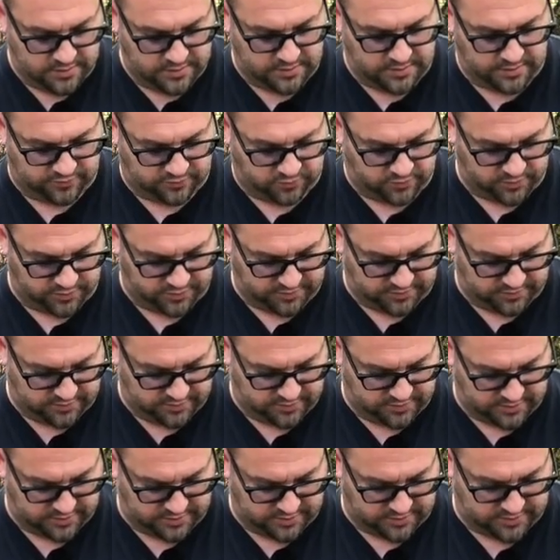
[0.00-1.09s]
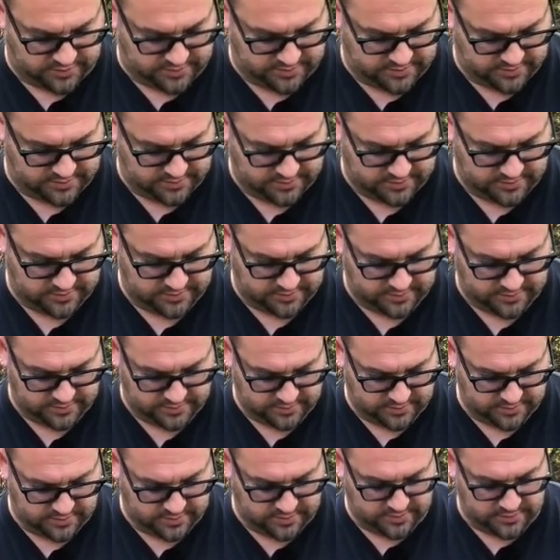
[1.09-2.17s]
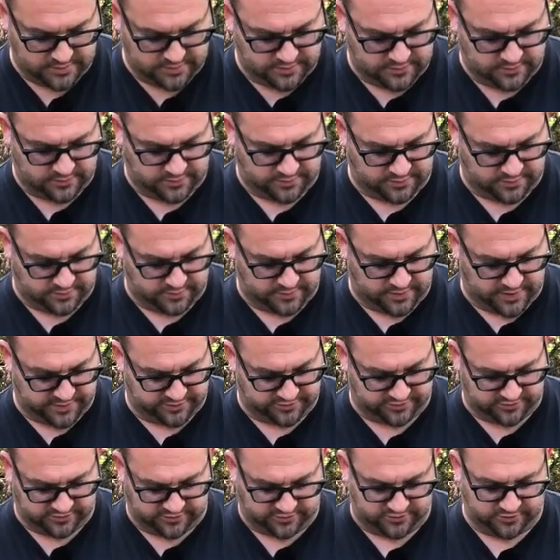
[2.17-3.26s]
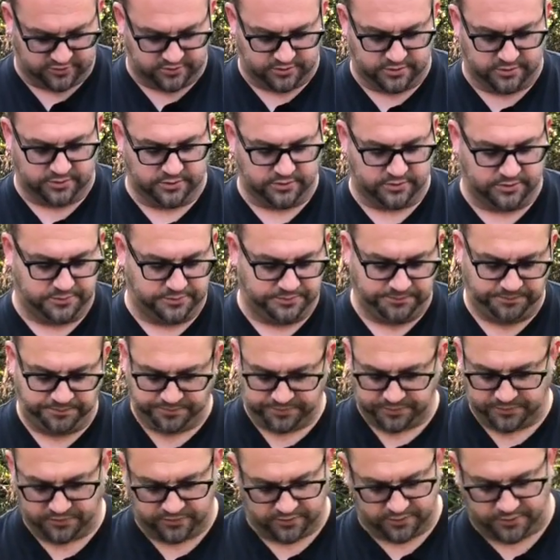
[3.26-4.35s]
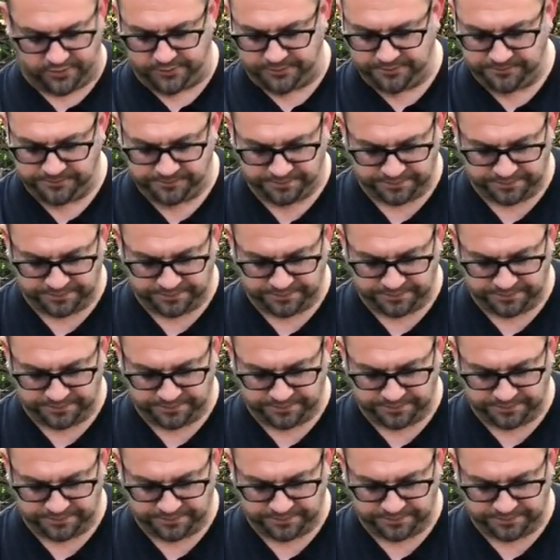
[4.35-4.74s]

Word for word: That's what the, uh, that's what the directions show to do, so.